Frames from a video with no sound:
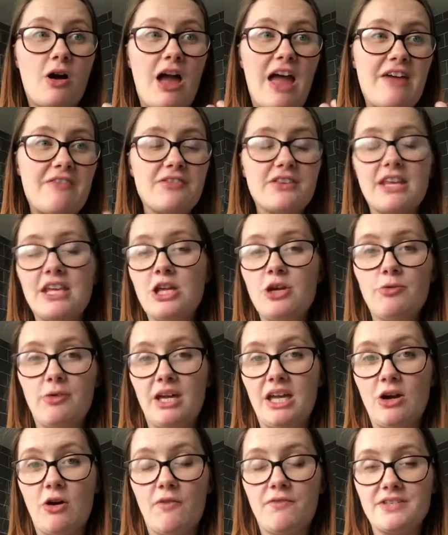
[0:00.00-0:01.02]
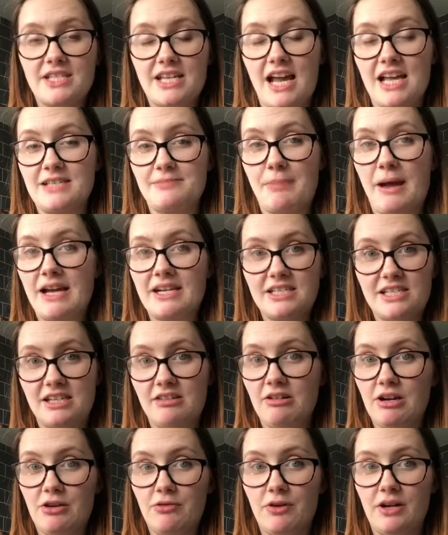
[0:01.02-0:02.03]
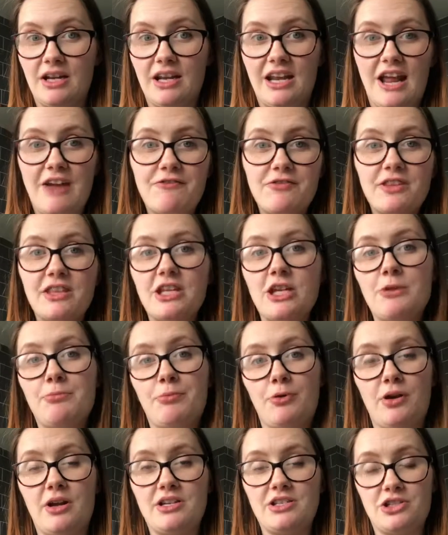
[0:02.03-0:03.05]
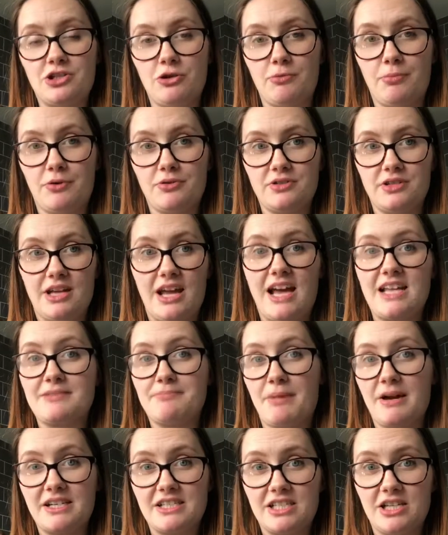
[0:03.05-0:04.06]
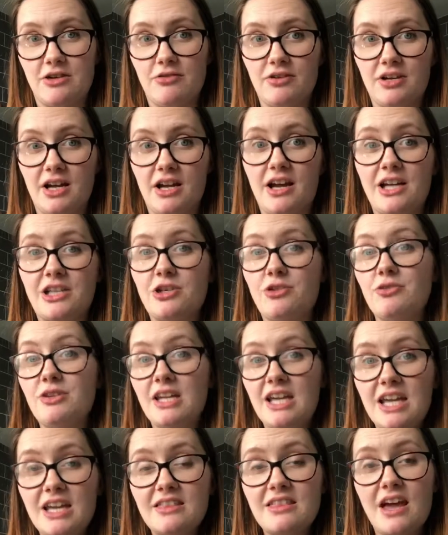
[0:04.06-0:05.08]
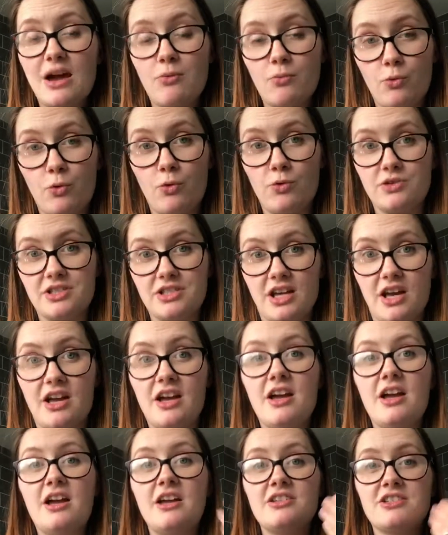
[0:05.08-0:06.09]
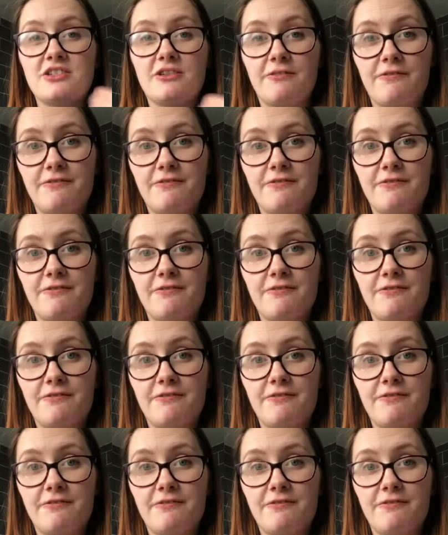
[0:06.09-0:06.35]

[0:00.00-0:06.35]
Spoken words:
Everything you eat obviously has bacteria in, and everything you put into your body has bacteria, and you need that water to